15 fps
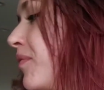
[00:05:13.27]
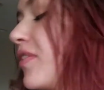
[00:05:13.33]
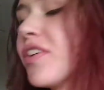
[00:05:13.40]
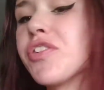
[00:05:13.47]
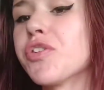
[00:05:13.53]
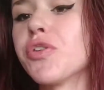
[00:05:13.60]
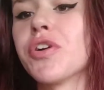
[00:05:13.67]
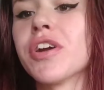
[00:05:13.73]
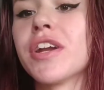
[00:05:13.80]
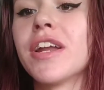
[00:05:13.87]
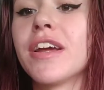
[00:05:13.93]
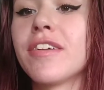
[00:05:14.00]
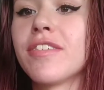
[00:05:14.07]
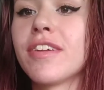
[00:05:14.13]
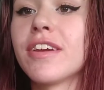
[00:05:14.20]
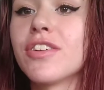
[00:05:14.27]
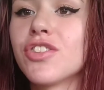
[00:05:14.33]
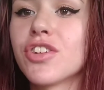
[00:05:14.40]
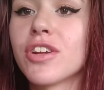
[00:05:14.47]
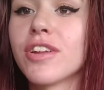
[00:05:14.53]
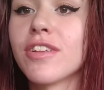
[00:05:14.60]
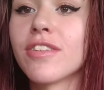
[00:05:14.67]

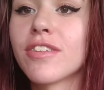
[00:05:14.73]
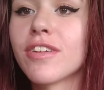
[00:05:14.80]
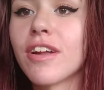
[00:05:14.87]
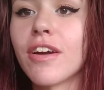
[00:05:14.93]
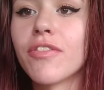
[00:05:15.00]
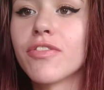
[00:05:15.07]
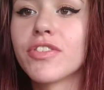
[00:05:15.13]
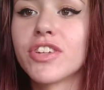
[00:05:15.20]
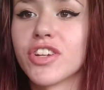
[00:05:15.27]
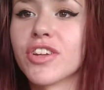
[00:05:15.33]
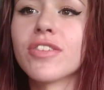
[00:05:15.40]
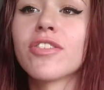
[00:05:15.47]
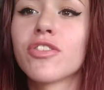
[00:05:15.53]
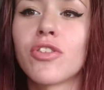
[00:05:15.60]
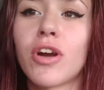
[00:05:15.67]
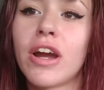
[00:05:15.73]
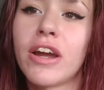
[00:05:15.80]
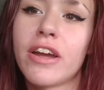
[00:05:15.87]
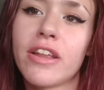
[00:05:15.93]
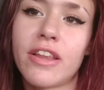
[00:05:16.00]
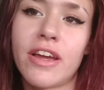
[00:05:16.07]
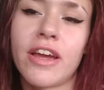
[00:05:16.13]
disorganization and stuff, just
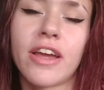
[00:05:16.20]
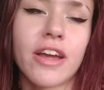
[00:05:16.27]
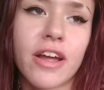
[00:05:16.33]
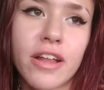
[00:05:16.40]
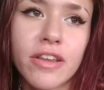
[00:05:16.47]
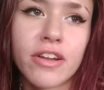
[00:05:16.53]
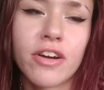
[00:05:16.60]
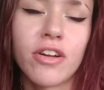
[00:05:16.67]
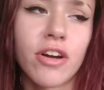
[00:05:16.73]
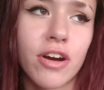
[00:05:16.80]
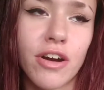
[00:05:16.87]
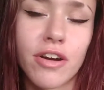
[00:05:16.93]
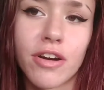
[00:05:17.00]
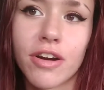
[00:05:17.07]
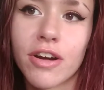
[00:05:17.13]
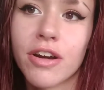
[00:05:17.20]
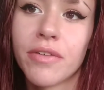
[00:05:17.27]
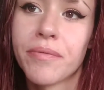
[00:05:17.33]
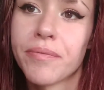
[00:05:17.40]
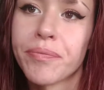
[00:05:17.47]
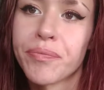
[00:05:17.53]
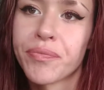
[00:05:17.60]
try like a little harder.
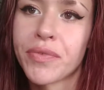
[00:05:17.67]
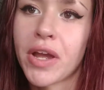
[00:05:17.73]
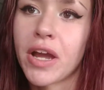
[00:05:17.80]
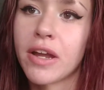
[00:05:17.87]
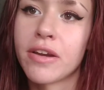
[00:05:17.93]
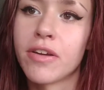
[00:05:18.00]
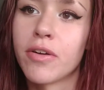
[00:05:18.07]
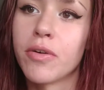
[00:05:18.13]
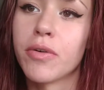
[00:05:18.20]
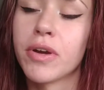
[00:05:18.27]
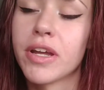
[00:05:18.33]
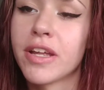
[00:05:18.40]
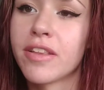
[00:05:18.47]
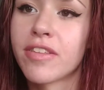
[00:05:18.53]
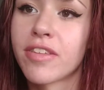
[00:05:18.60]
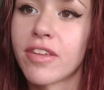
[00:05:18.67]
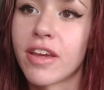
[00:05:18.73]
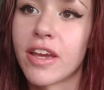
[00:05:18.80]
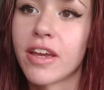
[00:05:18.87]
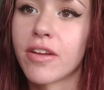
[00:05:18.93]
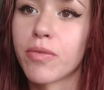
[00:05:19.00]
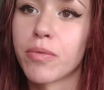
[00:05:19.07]
I know it's
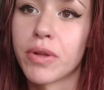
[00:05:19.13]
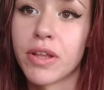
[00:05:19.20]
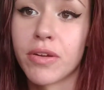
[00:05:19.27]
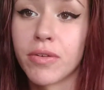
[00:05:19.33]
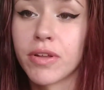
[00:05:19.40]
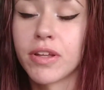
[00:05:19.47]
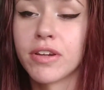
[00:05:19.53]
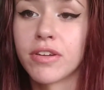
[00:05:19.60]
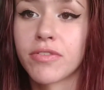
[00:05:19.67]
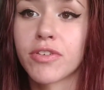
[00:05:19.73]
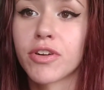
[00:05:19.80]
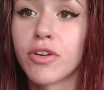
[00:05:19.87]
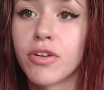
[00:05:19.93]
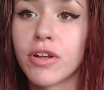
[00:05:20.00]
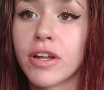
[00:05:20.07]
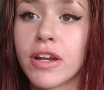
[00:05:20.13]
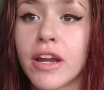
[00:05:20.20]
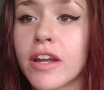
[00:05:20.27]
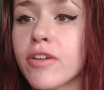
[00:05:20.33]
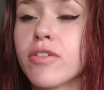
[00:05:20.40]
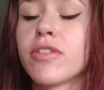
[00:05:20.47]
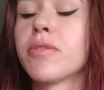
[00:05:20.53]
like really, really difficult, and
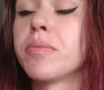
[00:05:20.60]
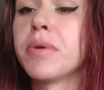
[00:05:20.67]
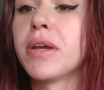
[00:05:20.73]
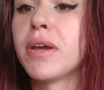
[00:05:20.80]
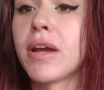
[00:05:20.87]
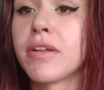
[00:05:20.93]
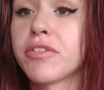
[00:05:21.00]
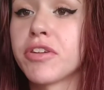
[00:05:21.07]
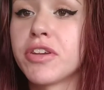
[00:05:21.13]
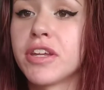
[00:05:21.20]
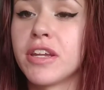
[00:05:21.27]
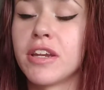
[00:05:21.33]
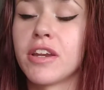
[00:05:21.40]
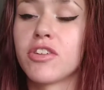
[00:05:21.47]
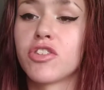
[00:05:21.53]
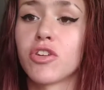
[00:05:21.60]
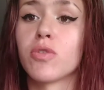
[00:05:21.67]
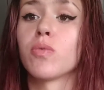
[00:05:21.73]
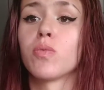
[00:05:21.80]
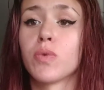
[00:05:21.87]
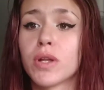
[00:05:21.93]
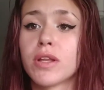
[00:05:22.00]
I used to be, as a teenager,
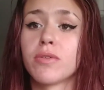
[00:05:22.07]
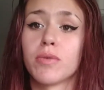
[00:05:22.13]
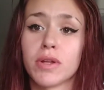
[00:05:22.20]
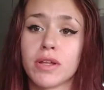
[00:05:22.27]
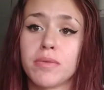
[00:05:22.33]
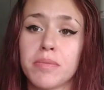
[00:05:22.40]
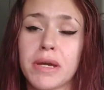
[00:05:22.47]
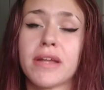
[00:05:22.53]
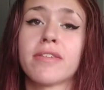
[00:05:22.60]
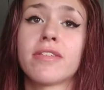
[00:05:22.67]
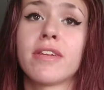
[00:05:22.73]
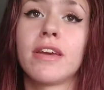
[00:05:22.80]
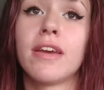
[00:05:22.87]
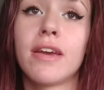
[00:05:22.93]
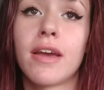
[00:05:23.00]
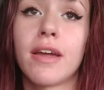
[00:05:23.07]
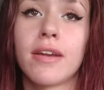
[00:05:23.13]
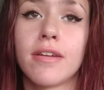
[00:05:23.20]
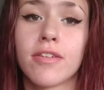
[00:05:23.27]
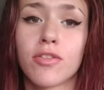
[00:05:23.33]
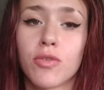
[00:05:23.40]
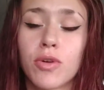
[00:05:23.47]
really, really messy
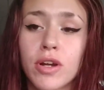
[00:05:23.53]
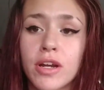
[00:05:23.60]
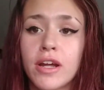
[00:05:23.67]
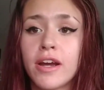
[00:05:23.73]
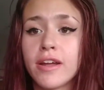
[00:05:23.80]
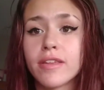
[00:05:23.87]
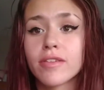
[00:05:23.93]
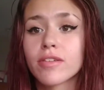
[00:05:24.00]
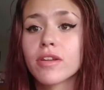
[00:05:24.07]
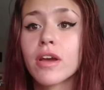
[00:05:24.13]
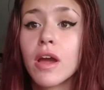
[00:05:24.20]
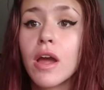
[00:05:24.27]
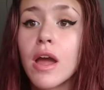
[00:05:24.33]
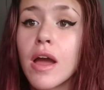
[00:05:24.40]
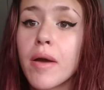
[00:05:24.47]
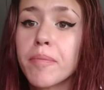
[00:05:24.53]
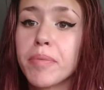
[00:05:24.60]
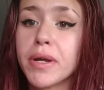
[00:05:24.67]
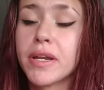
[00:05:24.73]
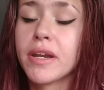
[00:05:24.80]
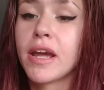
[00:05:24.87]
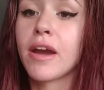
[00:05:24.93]
and disorganized.
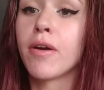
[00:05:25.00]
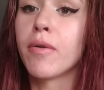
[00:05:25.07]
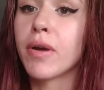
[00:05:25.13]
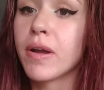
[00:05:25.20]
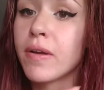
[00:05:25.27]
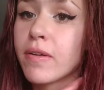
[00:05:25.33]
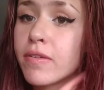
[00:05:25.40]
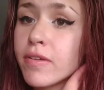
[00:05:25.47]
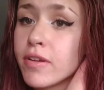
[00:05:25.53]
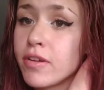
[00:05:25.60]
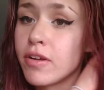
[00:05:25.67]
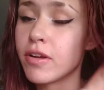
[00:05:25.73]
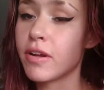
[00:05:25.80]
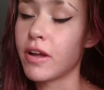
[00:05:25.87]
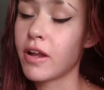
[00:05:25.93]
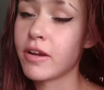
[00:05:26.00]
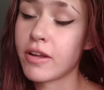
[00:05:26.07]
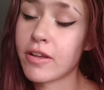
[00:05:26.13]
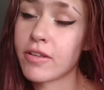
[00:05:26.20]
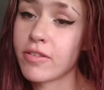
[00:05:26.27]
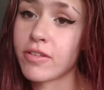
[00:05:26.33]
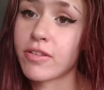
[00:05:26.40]
But now as
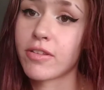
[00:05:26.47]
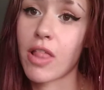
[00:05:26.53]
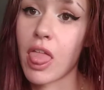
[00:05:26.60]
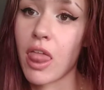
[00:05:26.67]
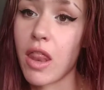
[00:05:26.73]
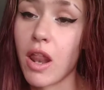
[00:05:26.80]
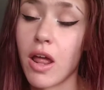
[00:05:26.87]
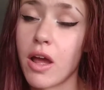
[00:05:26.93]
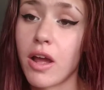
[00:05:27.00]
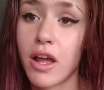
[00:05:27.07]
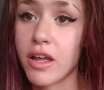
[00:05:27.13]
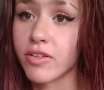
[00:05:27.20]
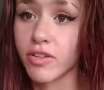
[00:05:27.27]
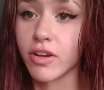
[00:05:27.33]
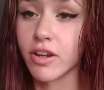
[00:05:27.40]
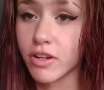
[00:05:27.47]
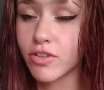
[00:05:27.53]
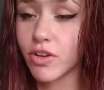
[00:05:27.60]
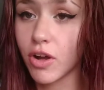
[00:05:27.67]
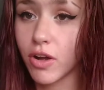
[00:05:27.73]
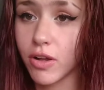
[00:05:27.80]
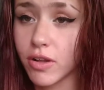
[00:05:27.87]
an
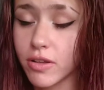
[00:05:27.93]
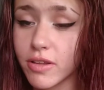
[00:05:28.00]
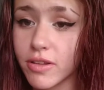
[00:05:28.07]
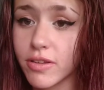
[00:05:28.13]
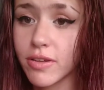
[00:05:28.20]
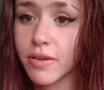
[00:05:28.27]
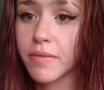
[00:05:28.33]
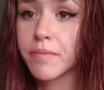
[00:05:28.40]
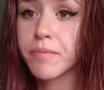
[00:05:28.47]
adult,